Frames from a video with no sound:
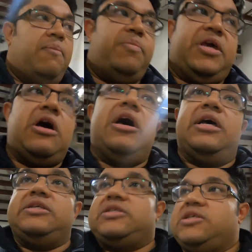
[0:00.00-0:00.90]

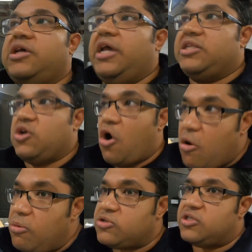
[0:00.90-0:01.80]
because it's
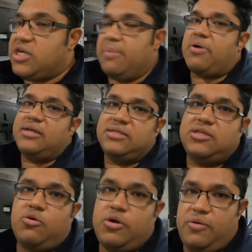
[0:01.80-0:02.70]
almost the same price as
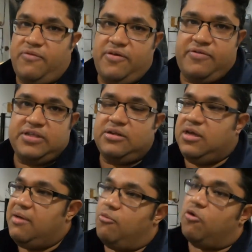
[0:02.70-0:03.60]
the 2150s and you
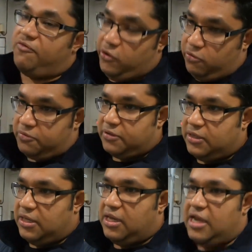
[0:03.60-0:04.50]
get more fuel.
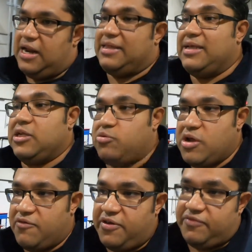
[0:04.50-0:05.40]
And I think the
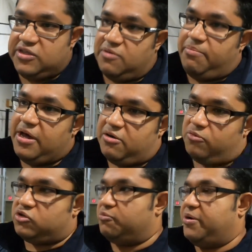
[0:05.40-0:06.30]
2150 is a better,
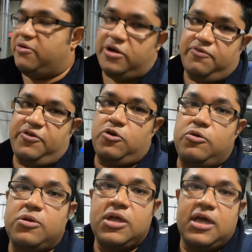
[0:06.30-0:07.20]
more superior
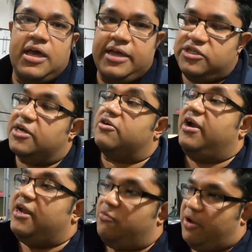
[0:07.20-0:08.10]
fuel injector
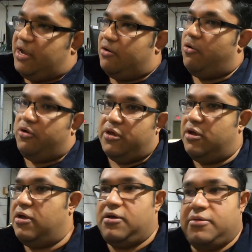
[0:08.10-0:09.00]
anyway, or
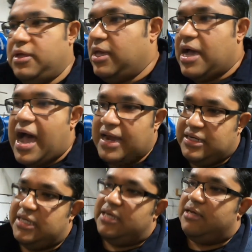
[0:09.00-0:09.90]
the
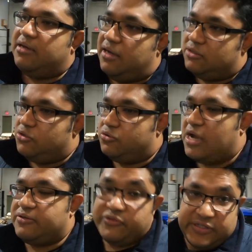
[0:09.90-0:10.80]
ID
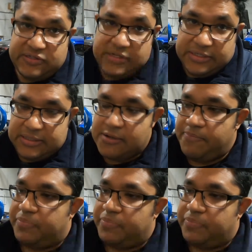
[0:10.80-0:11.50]
2000 cc's.